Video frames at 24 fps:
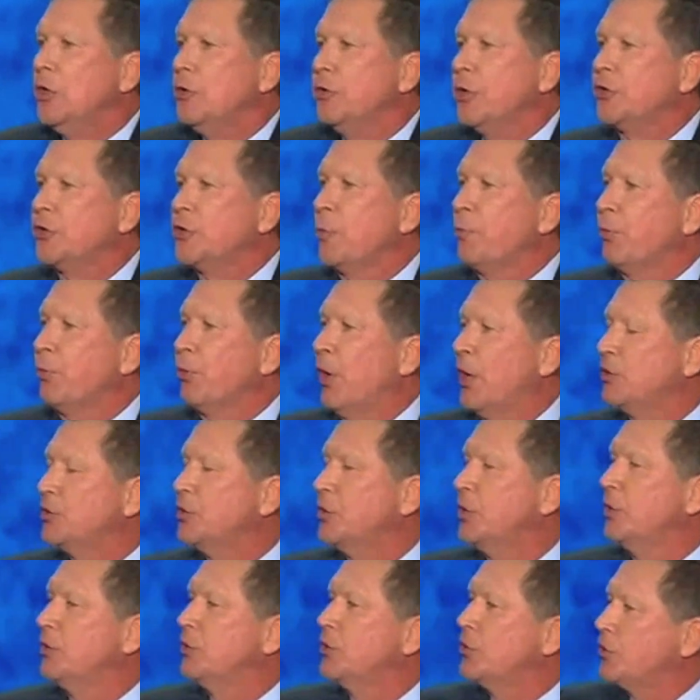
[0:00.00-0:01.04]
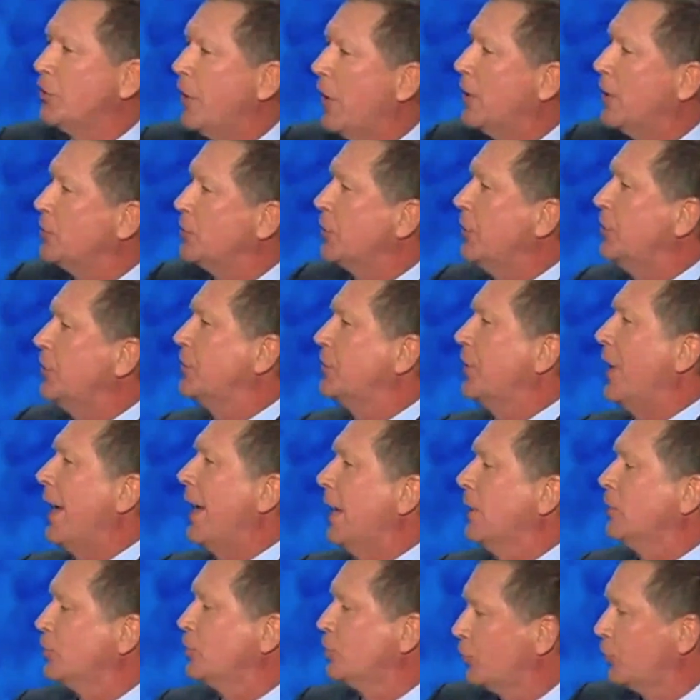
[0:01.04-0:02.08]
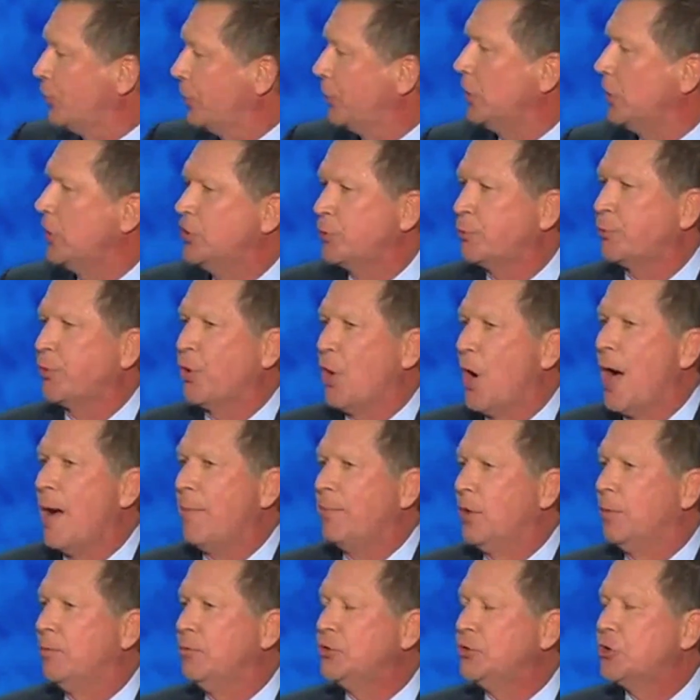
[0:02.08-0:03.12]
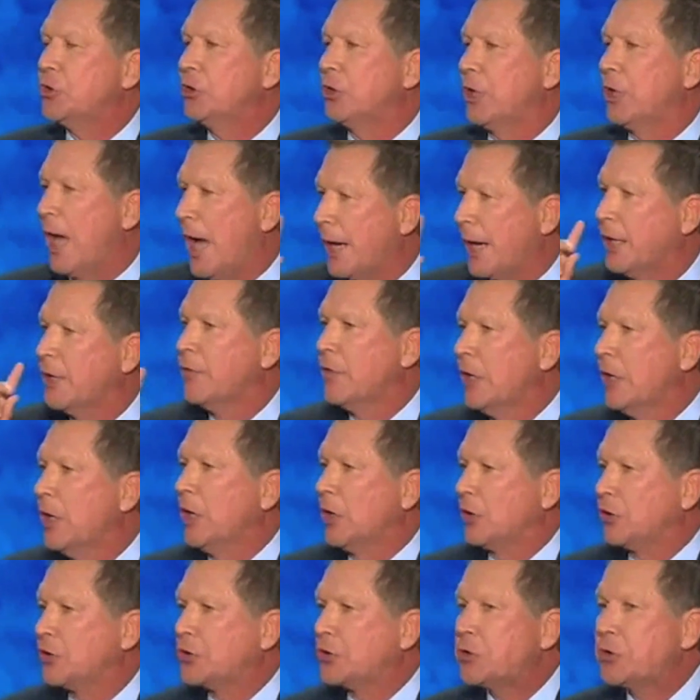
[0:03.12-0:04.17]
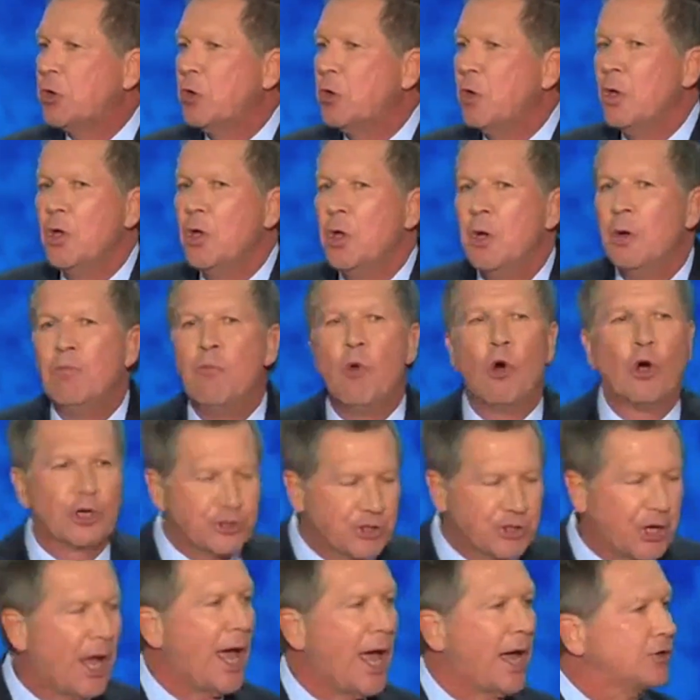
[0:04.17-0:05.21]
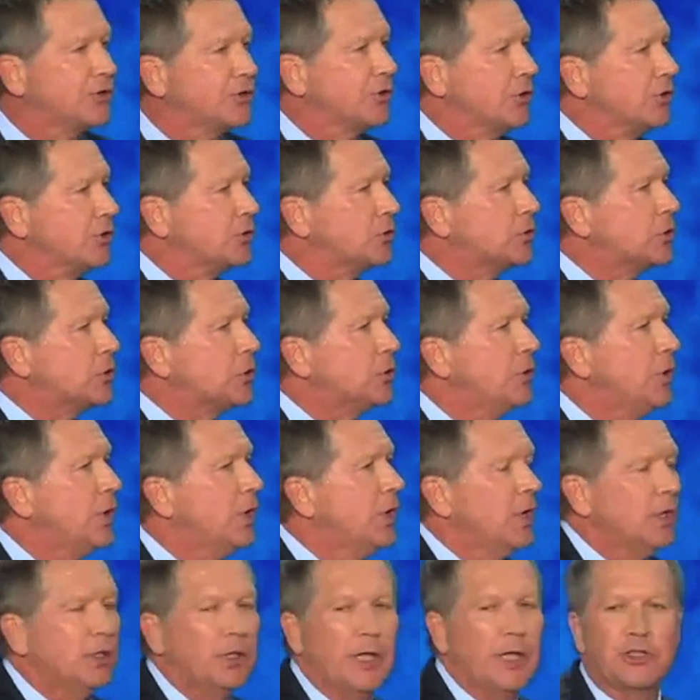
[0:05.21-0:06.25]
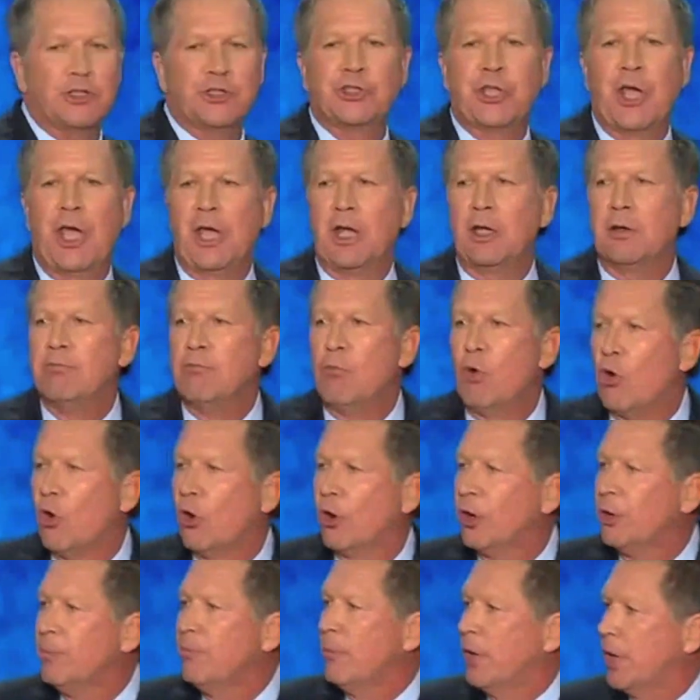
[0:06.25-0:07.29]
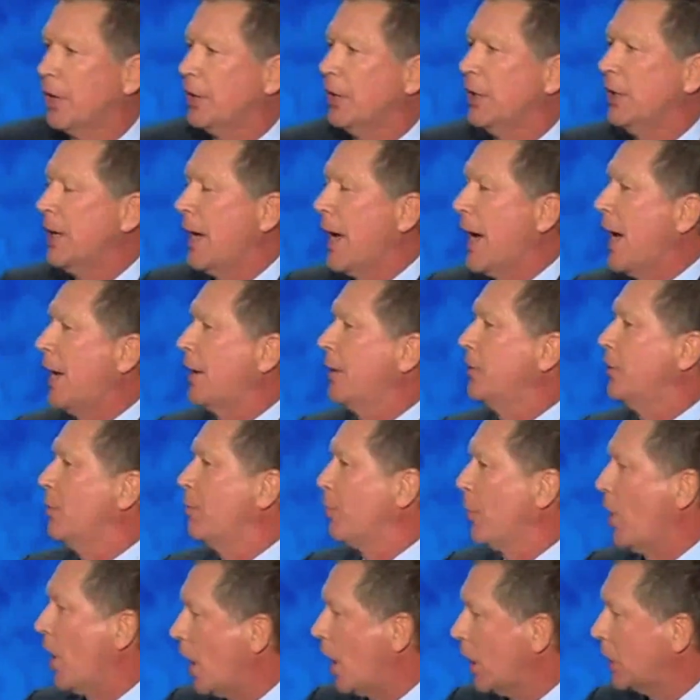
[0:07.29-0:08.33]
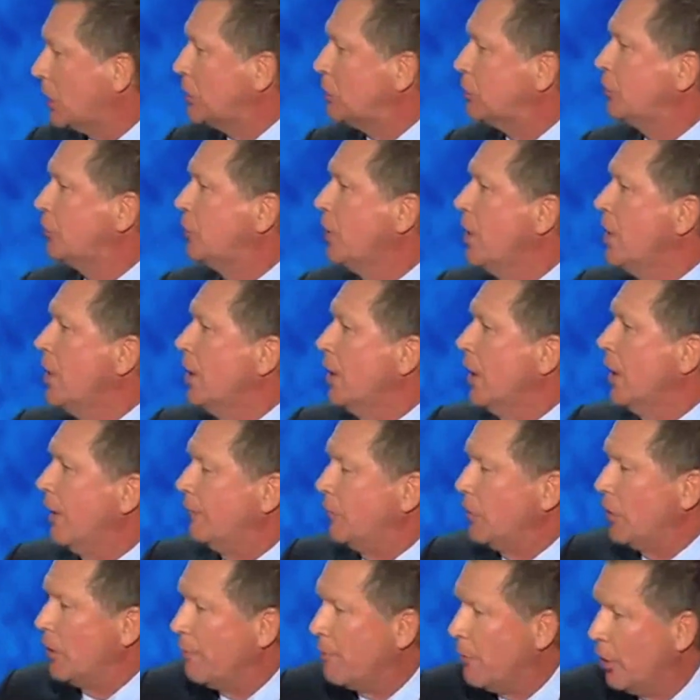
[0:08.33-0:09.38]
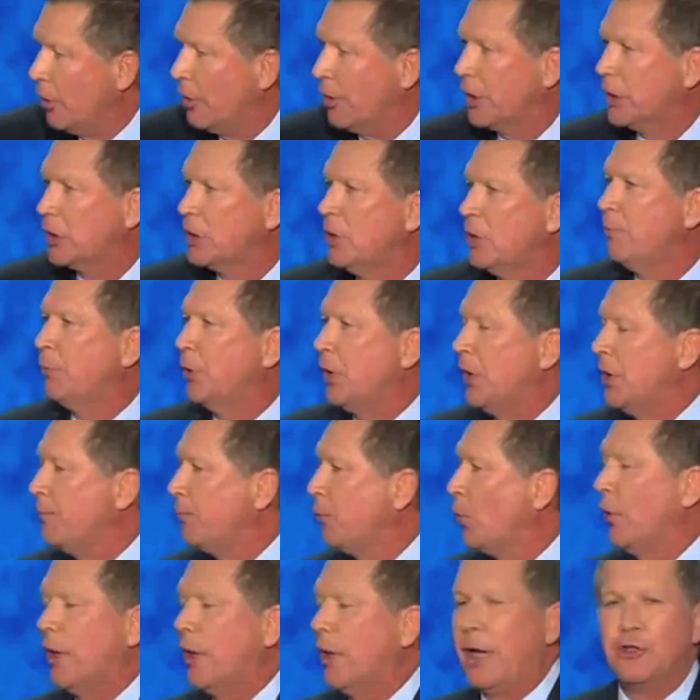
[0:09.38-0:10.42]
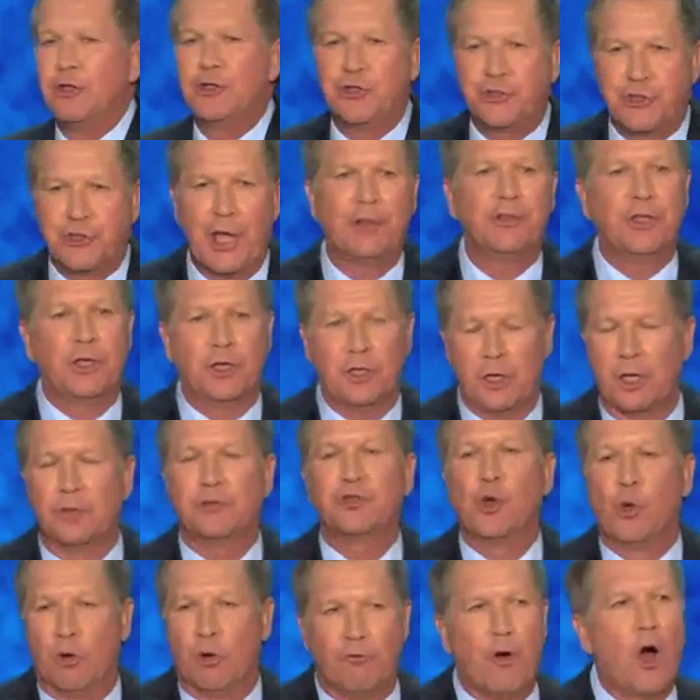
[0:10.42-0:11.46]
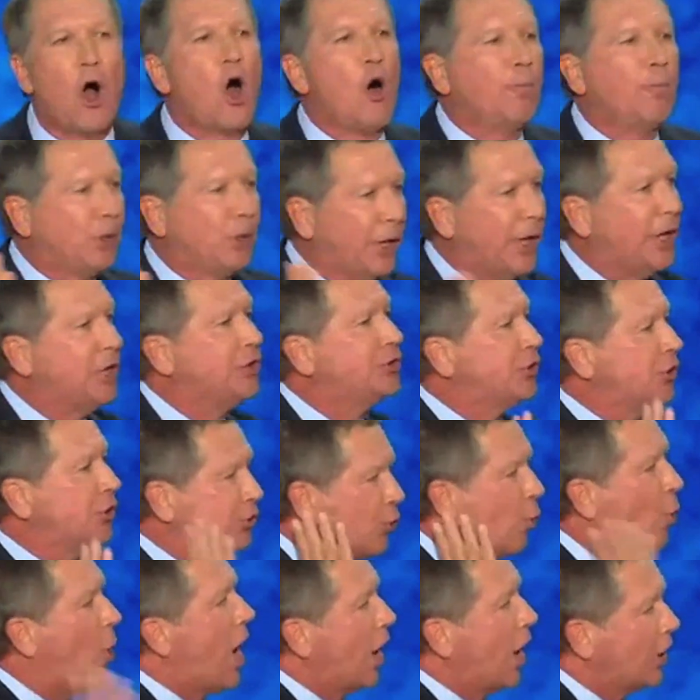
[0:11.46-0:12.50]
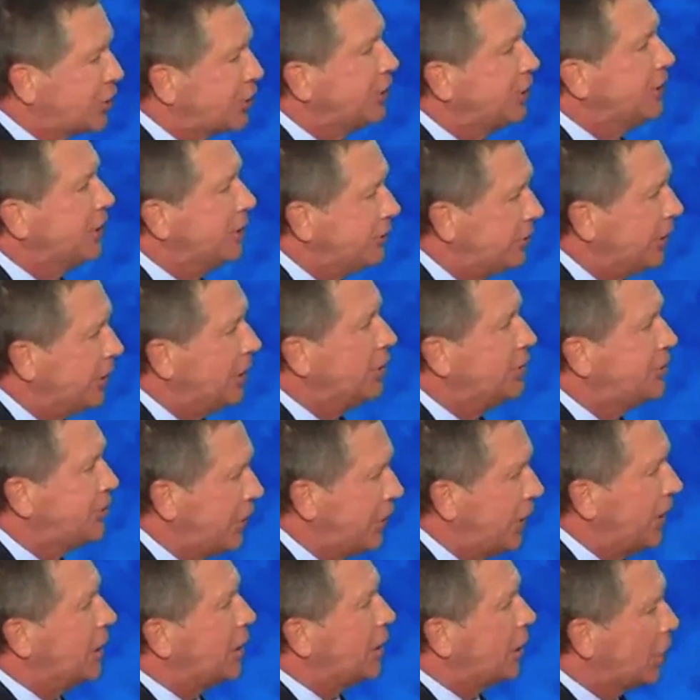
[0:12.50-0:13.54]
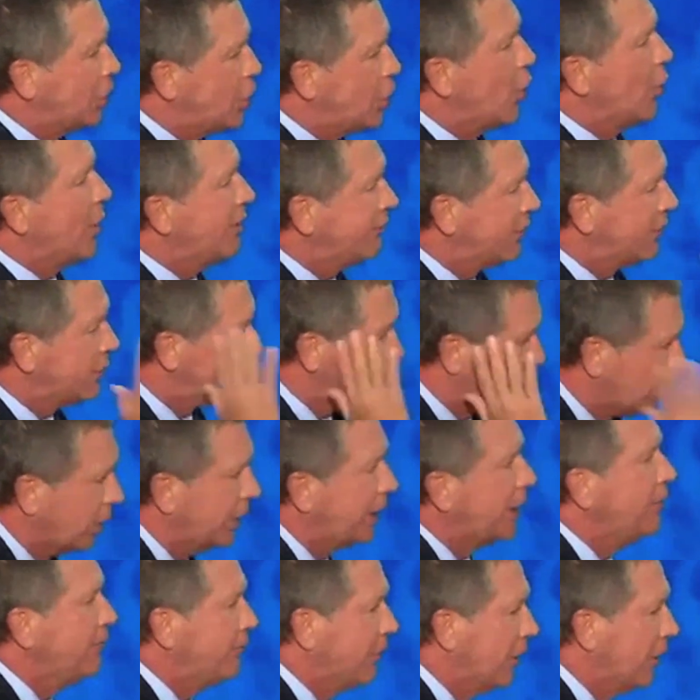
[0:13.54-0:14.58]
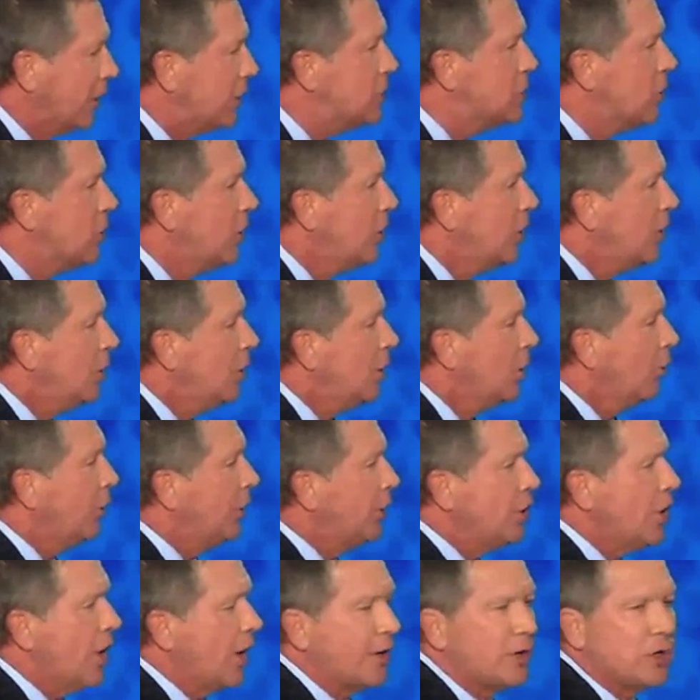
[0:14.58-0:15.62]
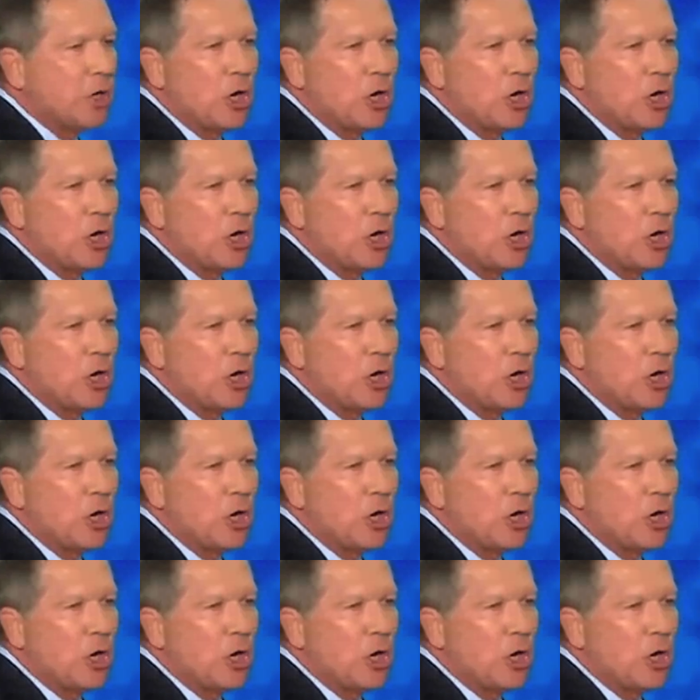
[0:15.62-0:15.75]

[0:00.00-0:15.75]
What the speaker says: that the president says his answer to these problems lie in this: more taxes. Let's take more money out of the pockets of the American people and send it to, of all places, Washington, D.C. Can you even believe it? We not